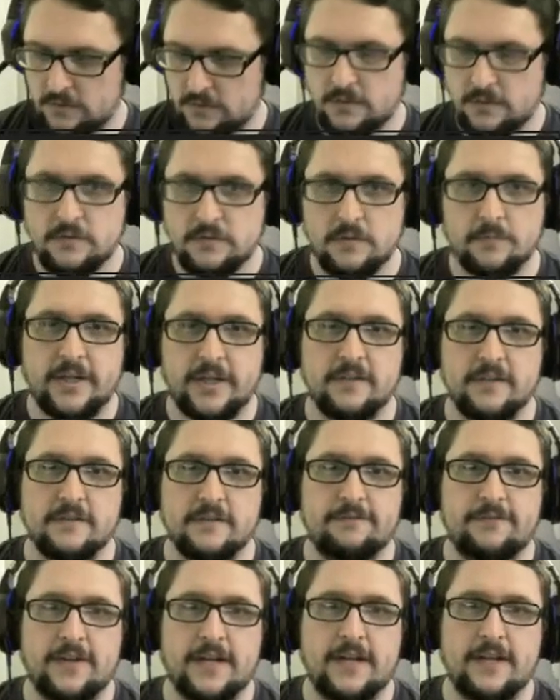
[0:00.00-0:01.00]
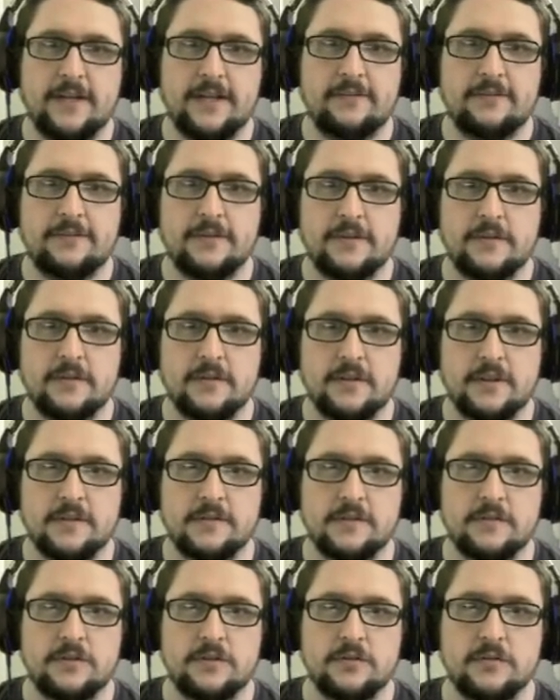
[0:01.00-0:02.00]
Okay, so mine is a 5,
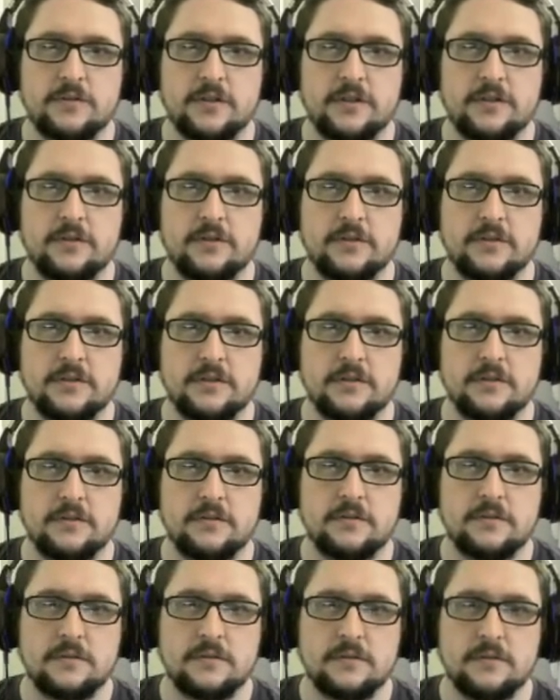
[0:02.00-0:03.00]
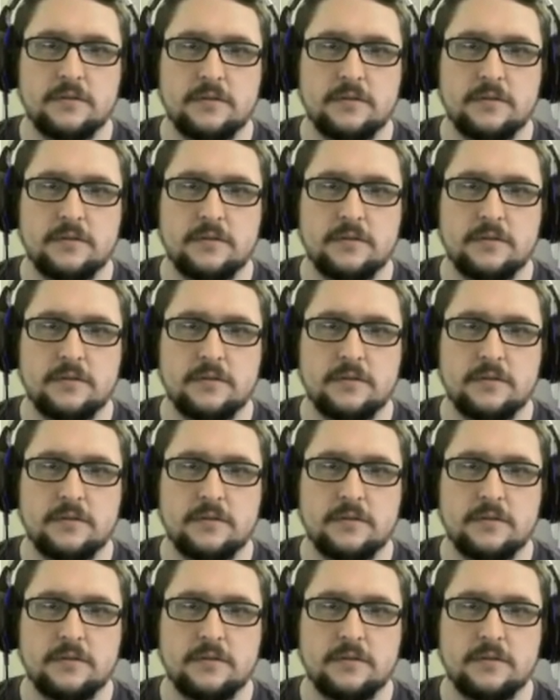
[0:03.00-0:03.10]
as it's used on your turn.